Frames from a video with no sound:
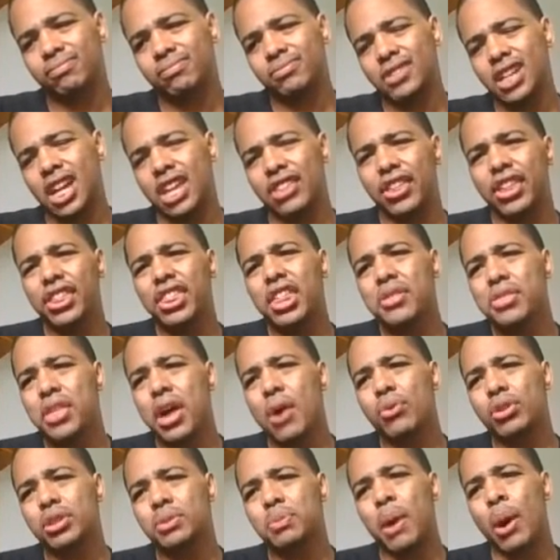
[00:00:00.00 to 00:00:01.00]
I think that that
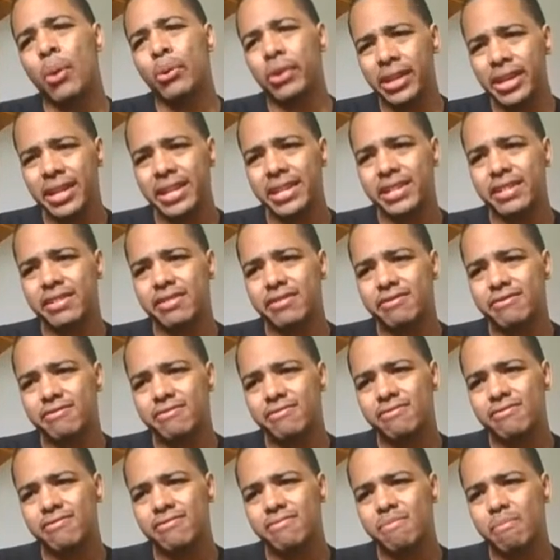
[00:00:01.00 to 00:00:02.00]
was about it.
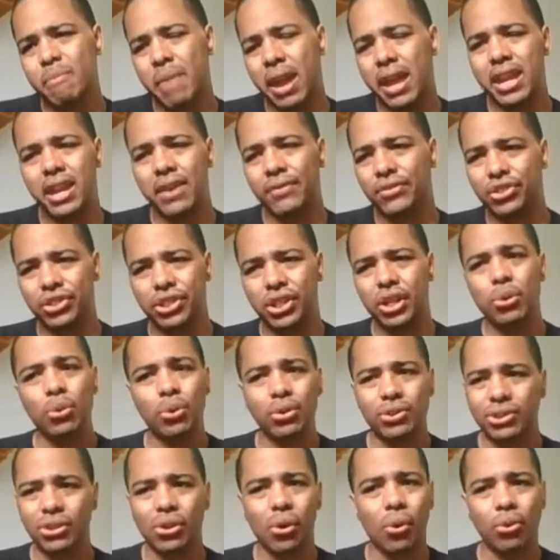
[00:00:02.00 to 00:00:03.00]
Man of Steel
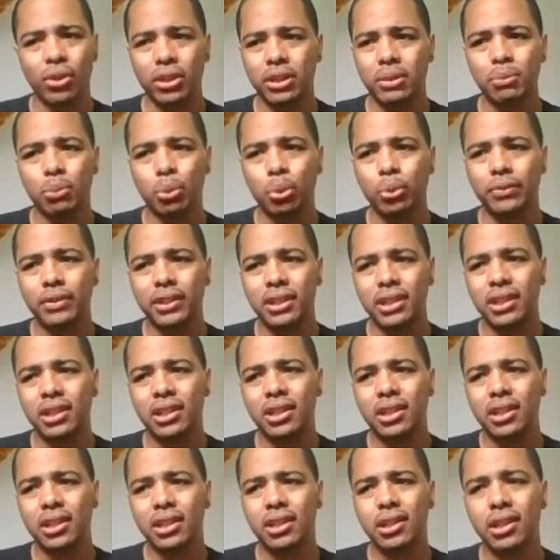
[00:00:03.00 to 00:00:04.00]
was the only movie.
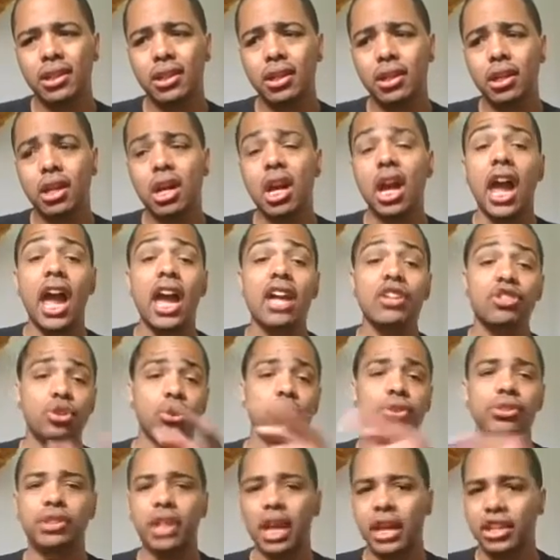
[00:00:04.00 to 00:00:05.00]
And
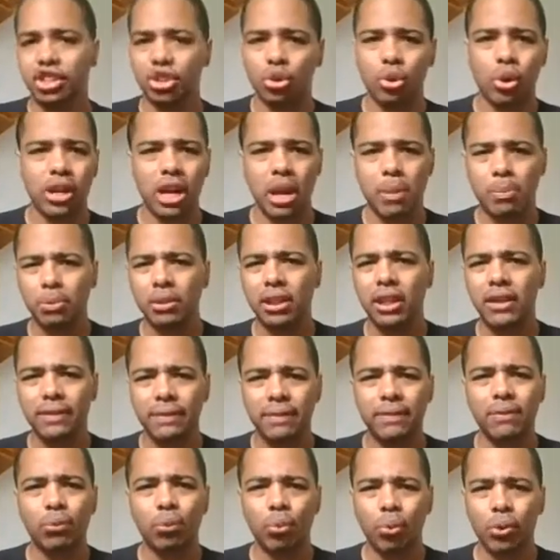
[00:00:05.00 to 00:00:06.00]
Suicide Squad, I believe,
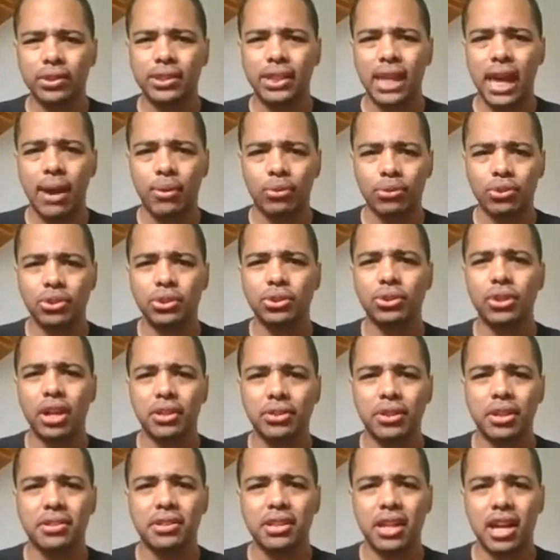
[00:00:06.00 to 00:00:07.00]
was out too at
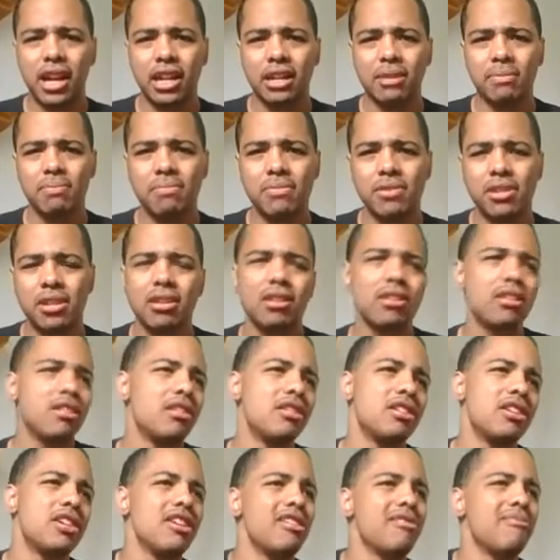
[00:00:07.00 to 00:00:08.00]
the time.
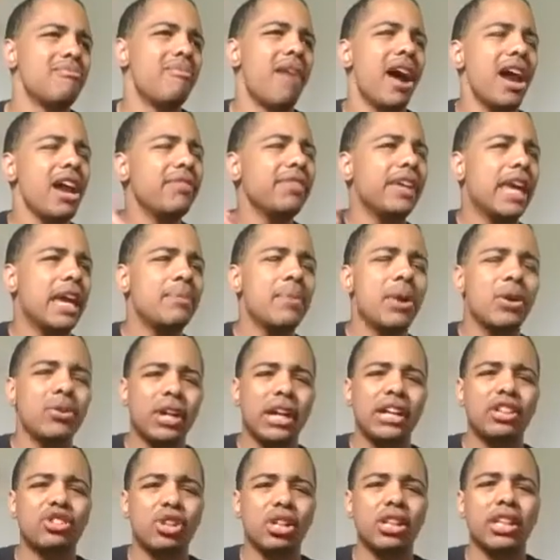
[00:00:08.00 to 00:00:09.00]
Might have came out
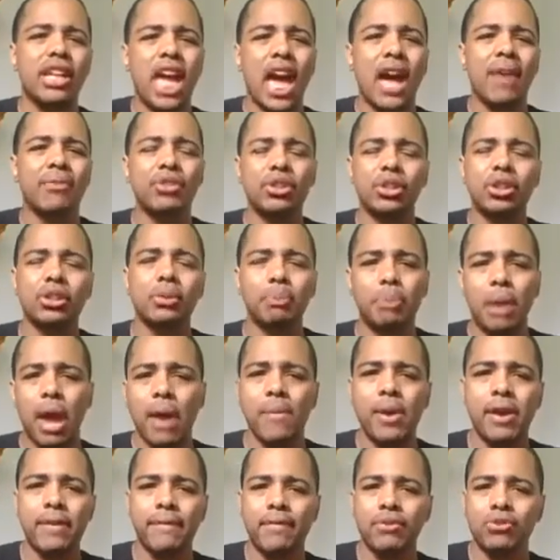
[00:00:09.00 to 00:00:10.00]
like shortly after
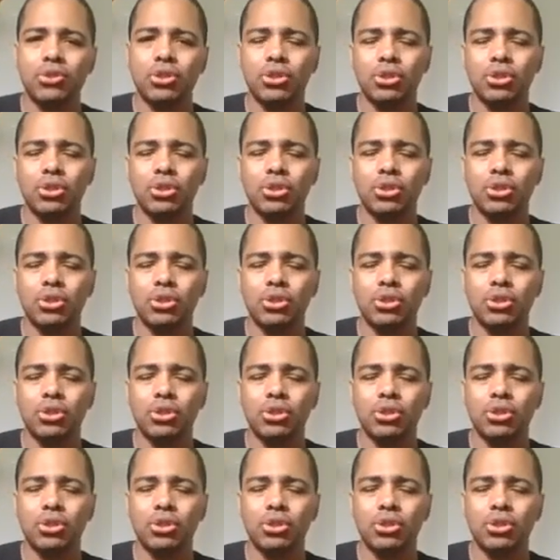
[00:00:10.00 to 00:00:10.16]
Batman vs.